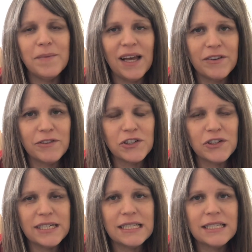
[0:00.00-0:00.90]
having
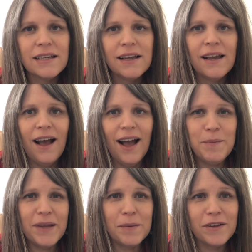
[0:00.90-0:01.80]
retreats, and
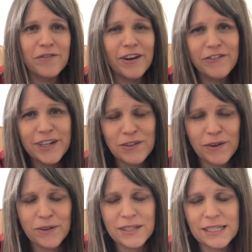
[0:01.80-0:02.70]
being able to fundraise around
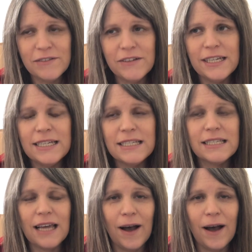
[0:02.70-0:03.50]
those activities.